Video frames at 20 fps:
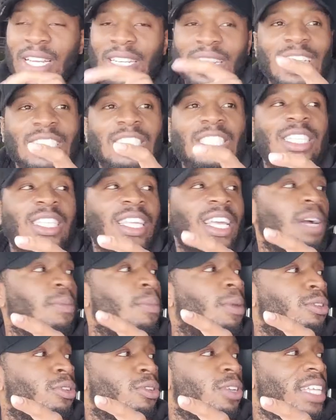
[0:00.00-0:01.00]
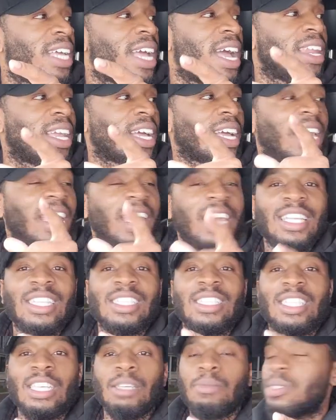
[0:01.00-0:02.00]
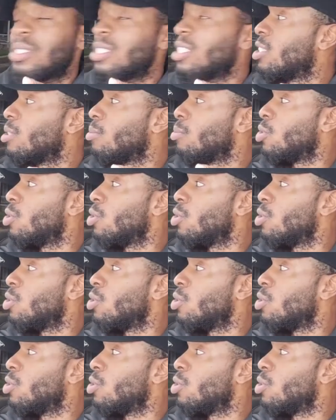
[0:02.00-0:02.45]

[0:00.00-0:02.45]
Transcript: That's the thing about DoorDash. They had like a hidden tip system